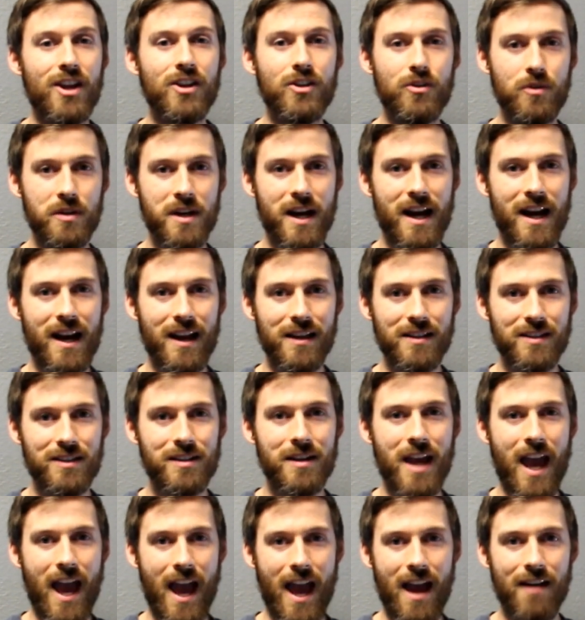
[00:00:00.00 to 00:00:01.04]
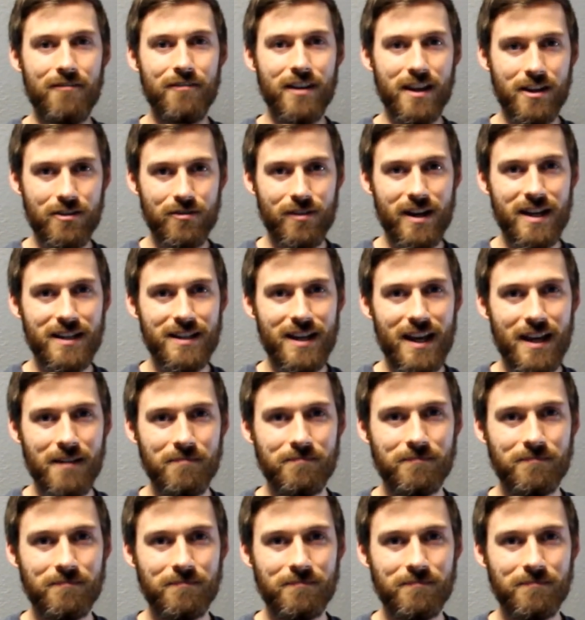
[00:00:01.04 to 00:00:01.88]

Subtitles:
You guys have a great day.